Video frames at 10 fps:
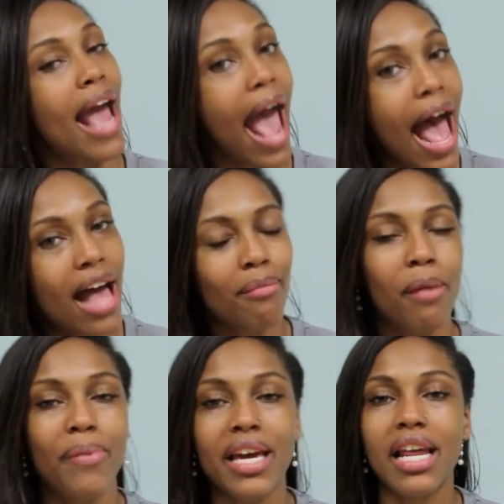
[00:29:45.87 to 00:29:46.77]

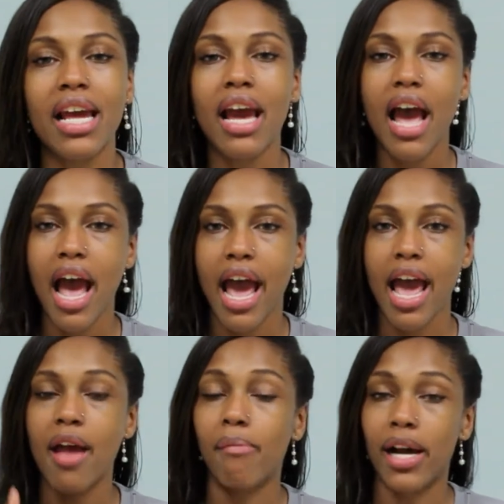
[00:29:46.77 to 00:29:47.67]
hat, my beanie,
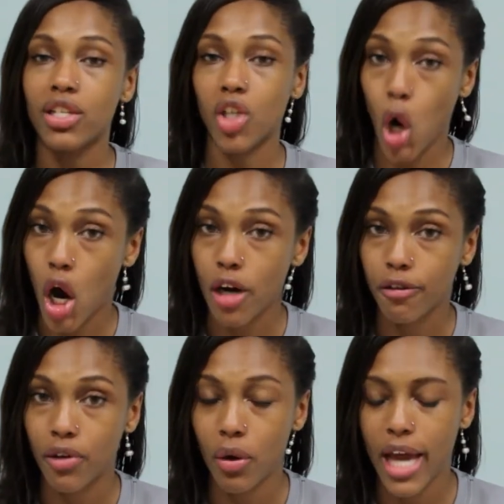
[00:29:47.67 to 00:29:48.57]
and my
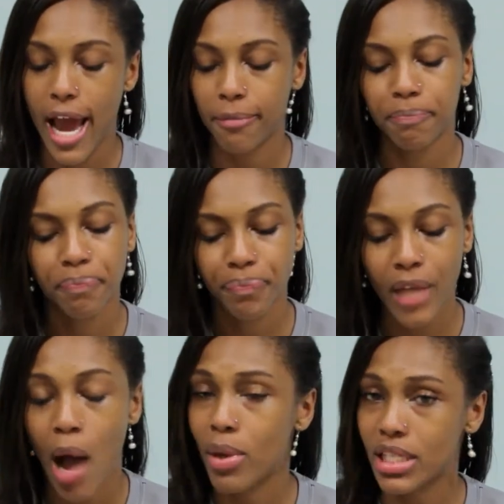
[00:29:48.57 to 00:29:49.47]
scarf, okay?
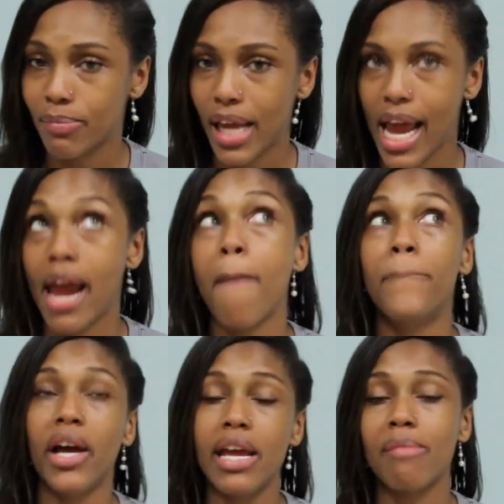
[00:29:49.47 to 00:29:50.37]
I wasn't playing.
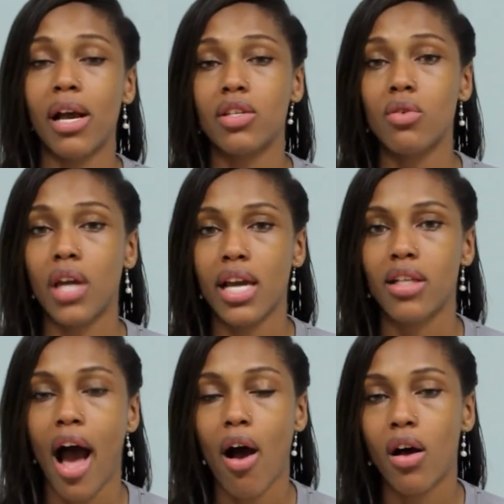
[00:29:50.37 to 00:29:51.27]
But in my
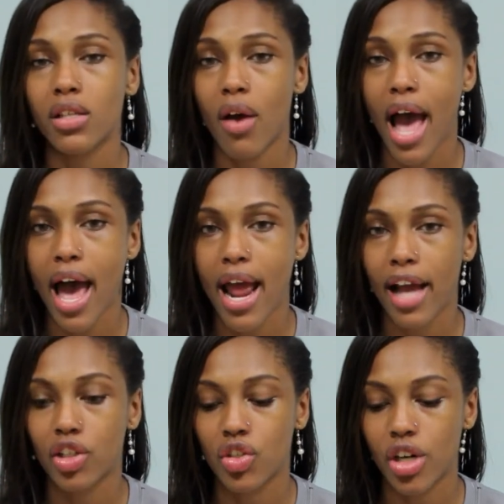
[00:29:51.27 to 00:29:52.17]
suitcase, I also
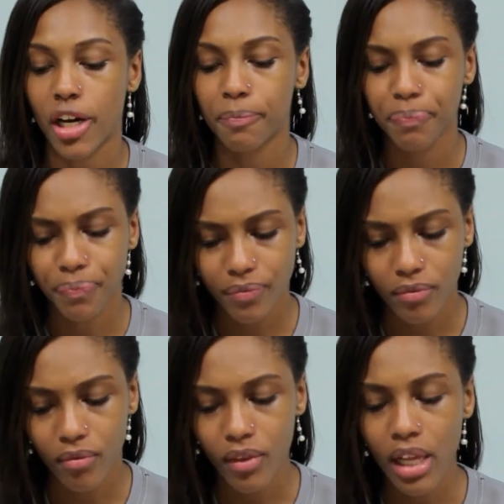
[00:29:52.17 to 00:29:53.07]
had extra,
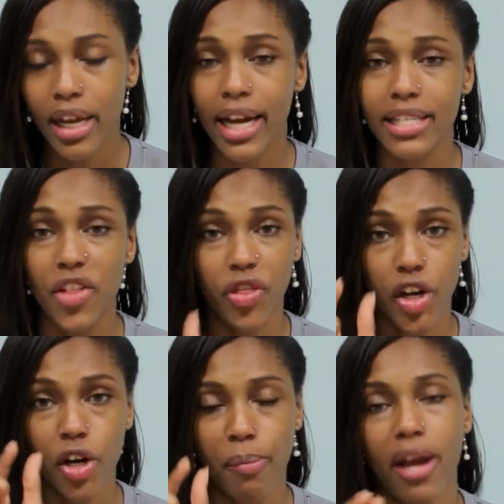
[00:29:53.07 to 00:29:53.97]
like I
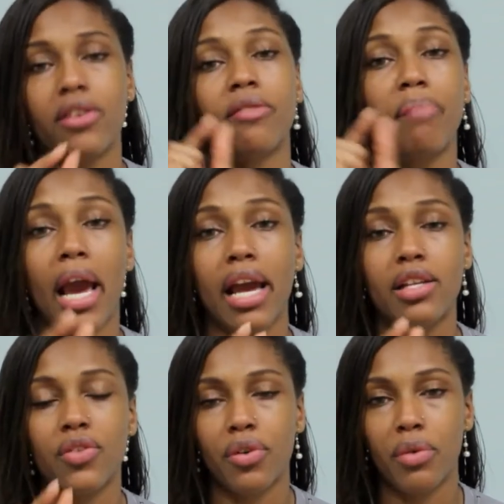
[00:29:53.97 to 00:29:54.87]
said, thicker pairs of
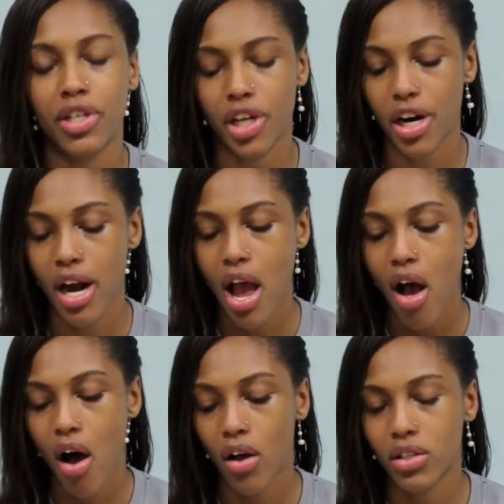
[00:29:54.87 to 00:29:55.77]
pants for winter.